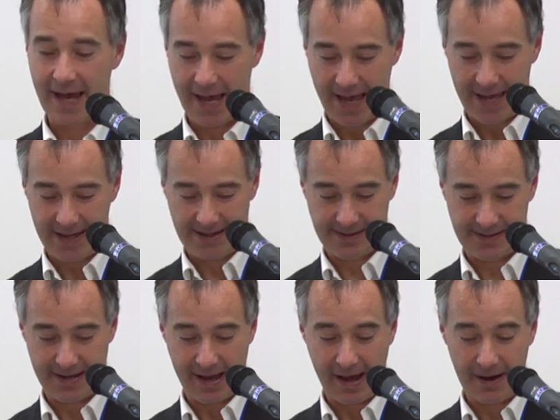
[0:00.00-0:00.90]

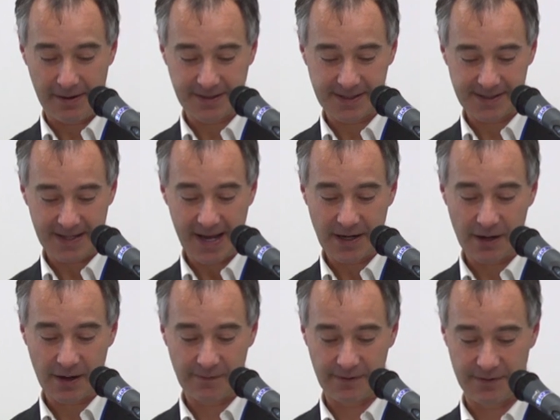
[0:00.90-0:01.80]
And I'll just hand
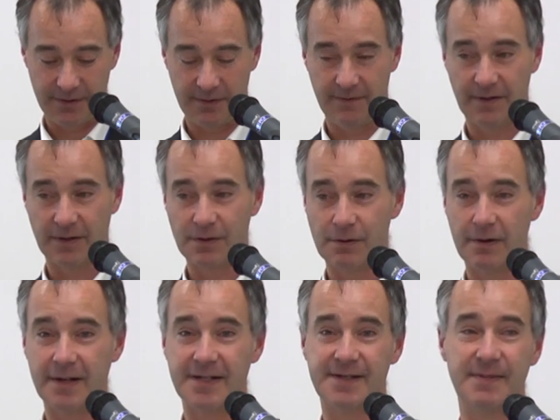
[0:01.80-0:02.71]
over to
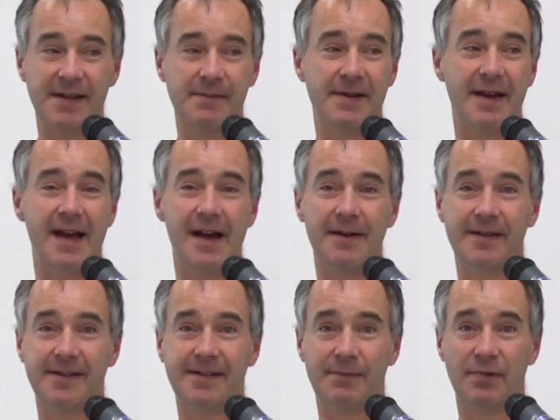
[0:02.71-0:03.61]
Victoria to speak about how
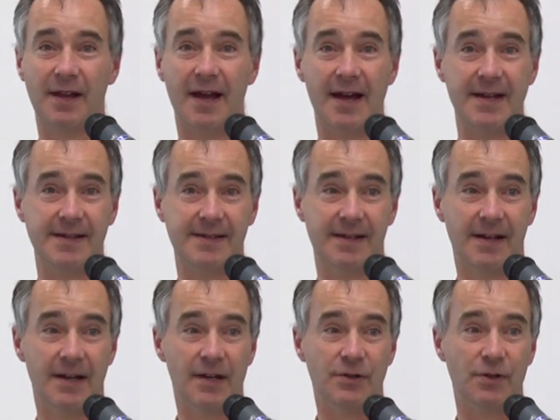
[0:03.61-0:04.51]
this applies
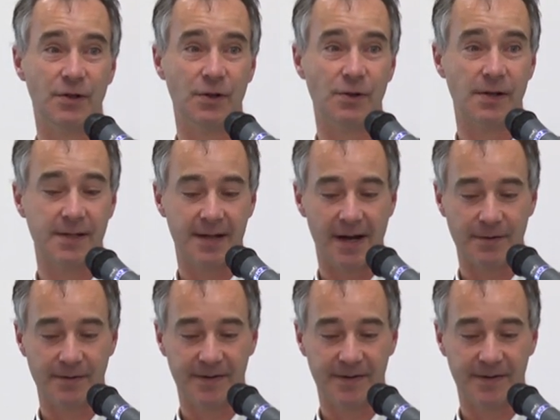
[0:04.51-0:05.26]
to unit title